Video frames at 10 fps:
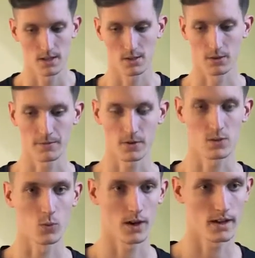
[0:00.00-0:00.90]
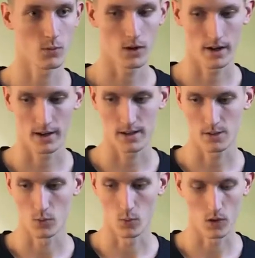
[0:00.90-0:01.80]
So the first 1 and the 1 and that
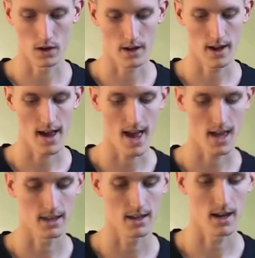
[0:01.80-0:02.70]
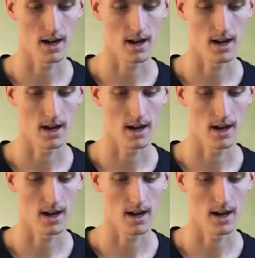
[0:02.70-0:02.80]
is 1 and